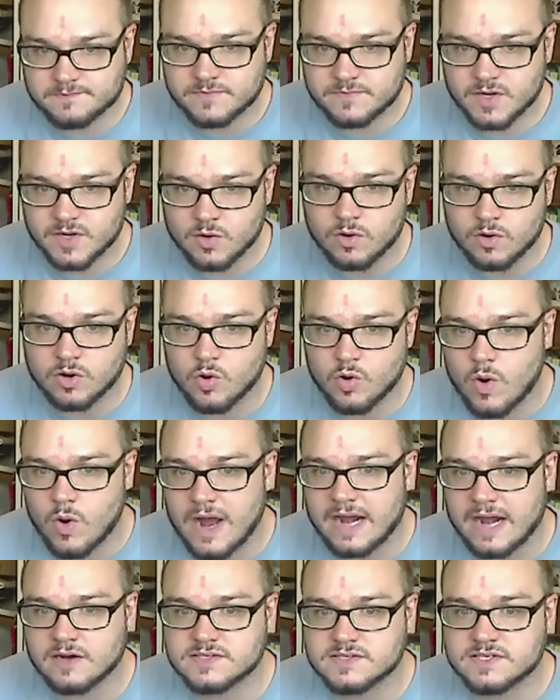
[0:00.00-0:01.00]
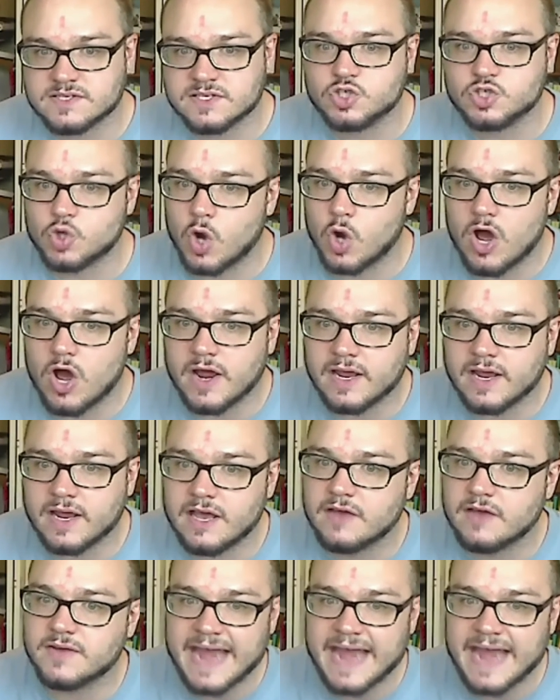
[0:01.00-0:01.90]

It requires the drawing of